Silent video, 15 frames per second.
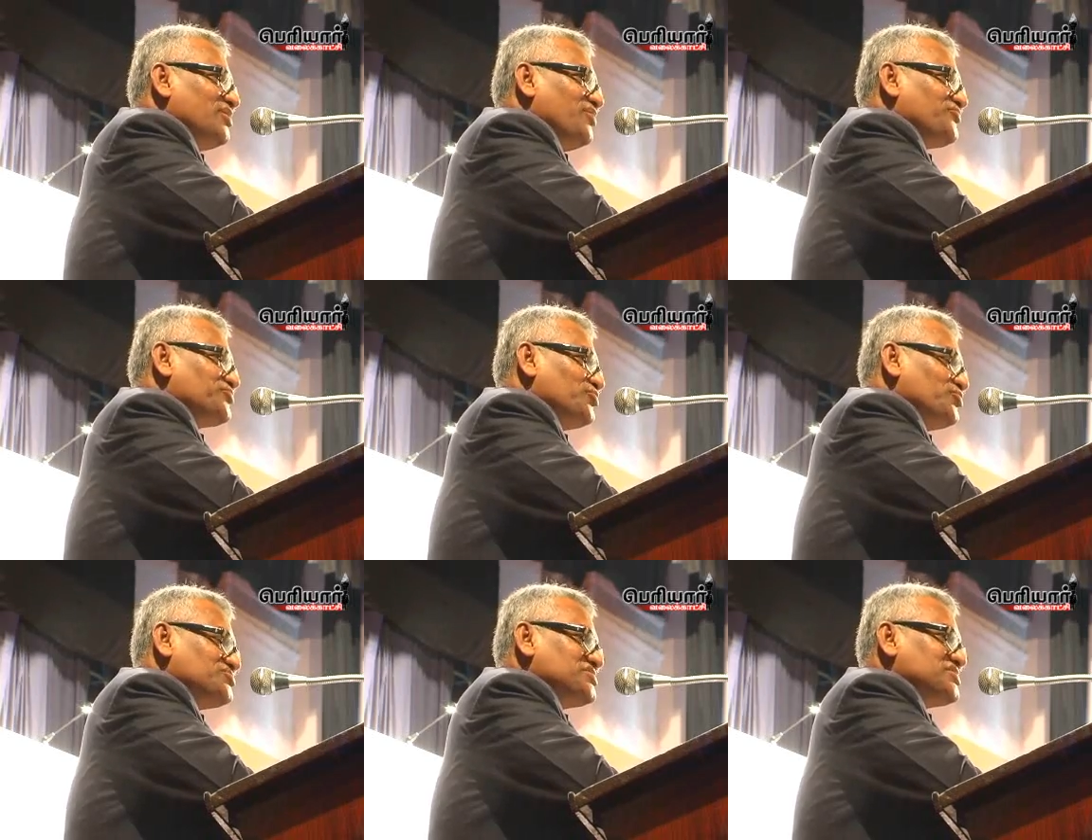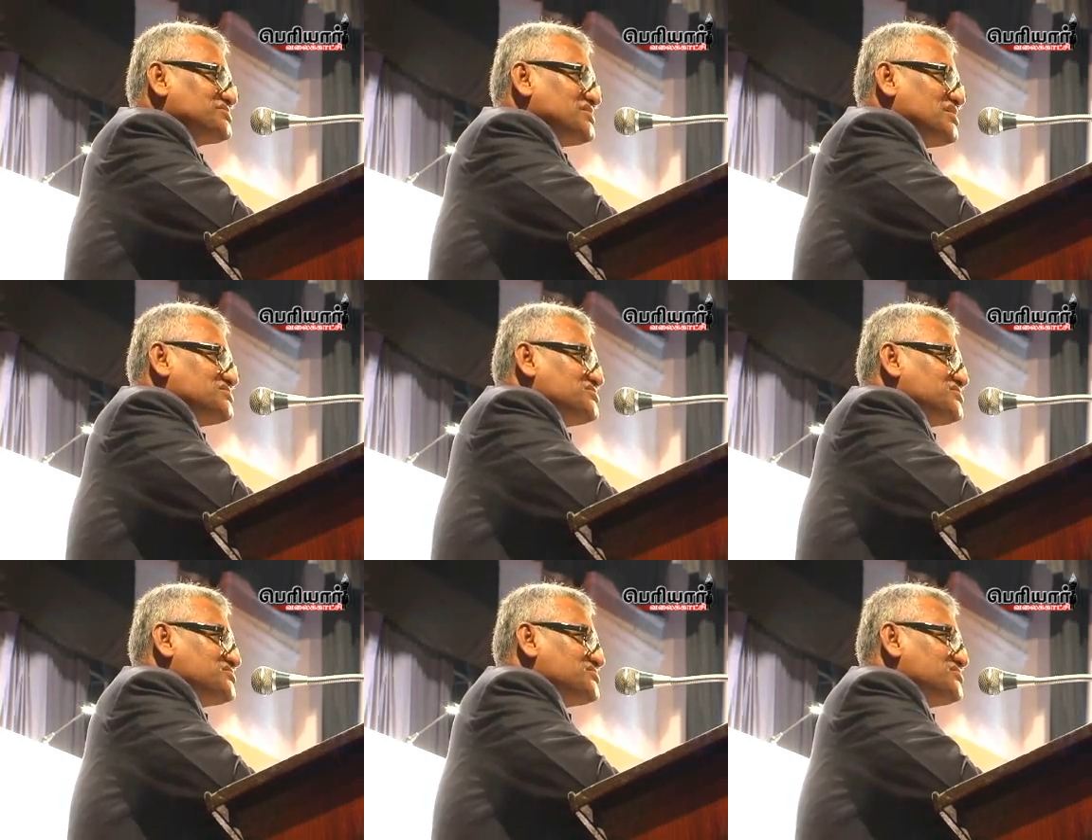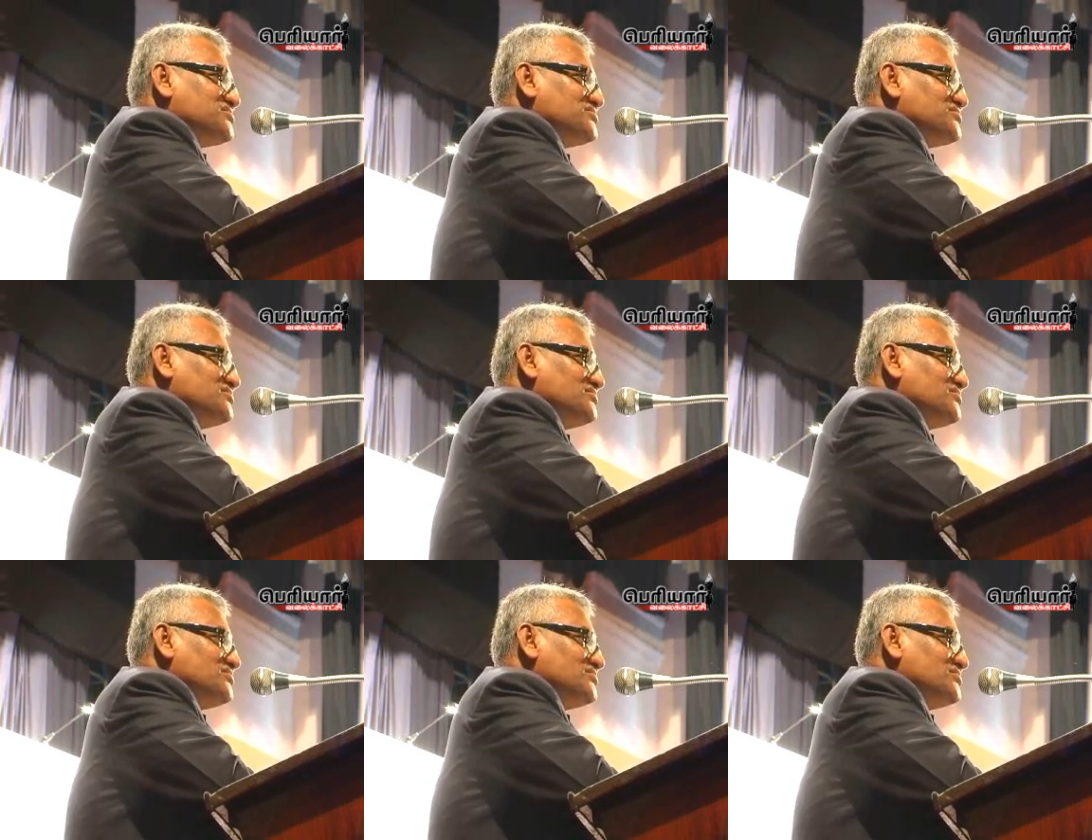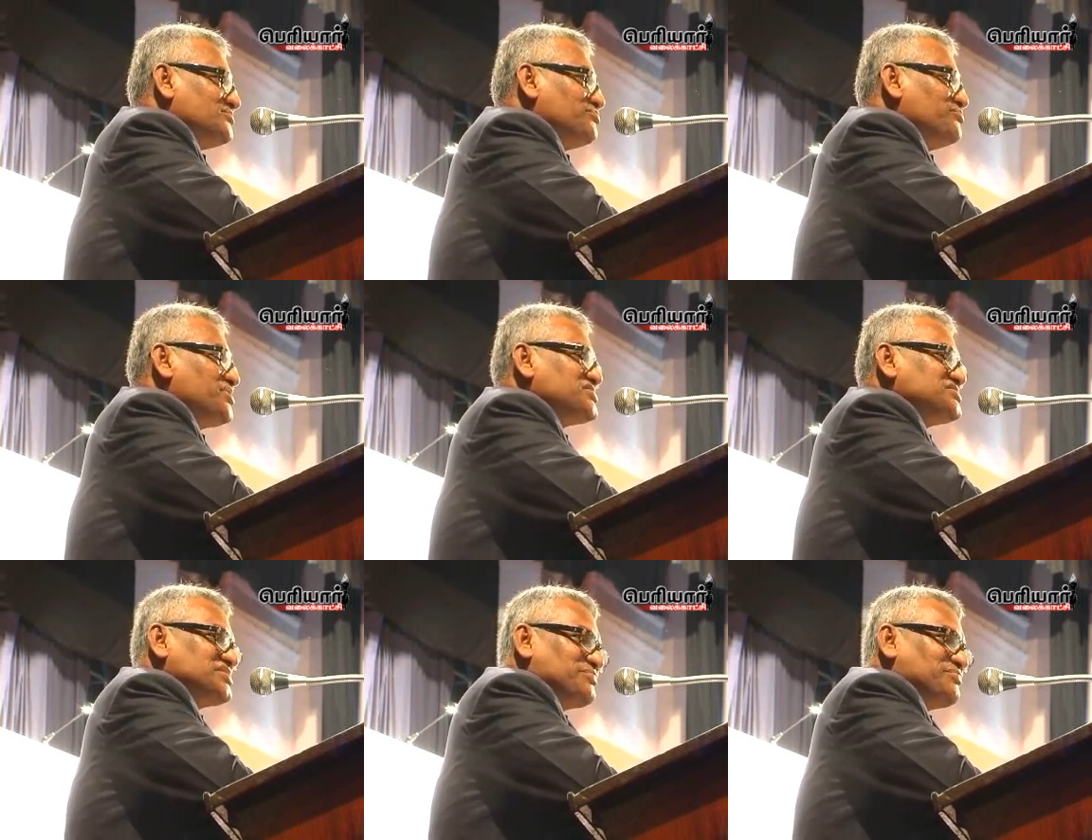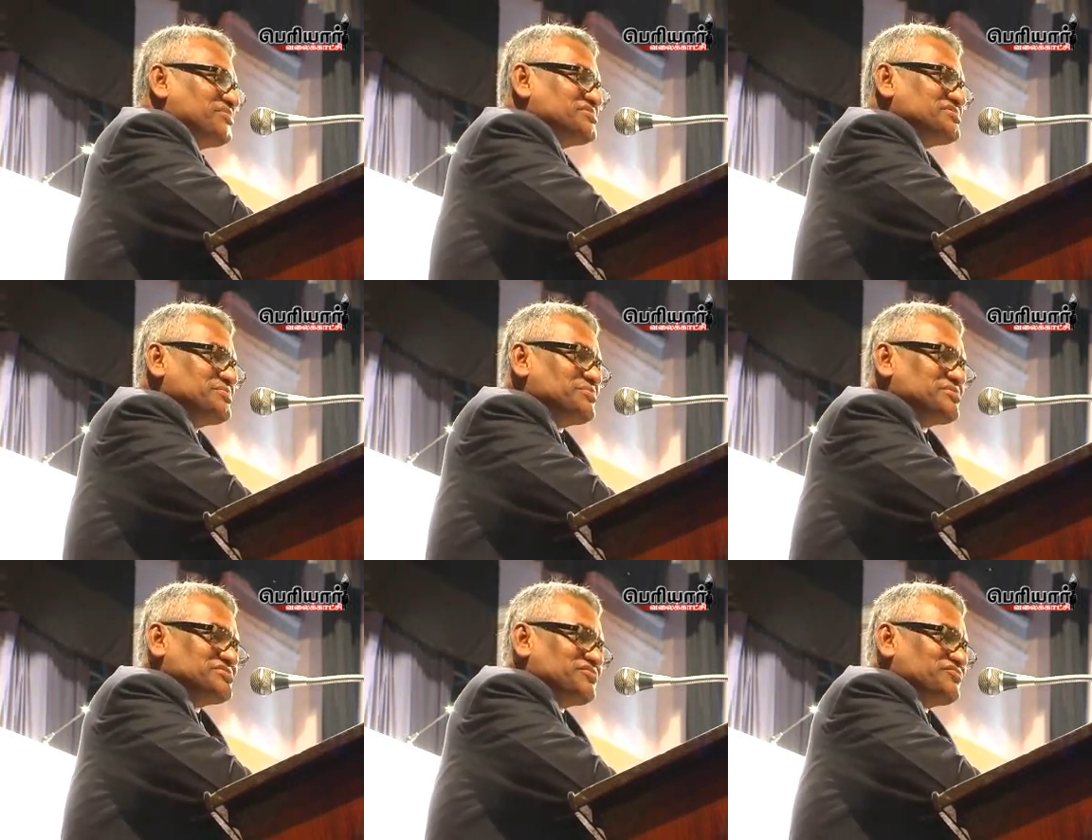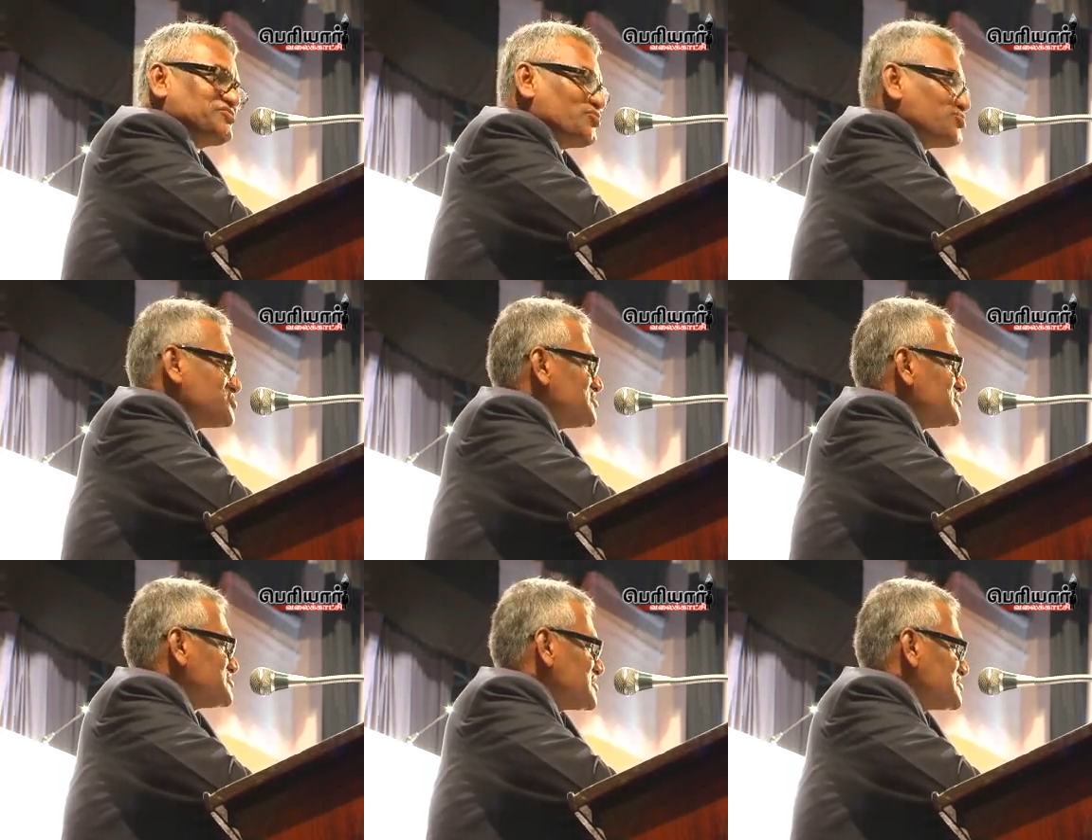of social justice, basic principles of social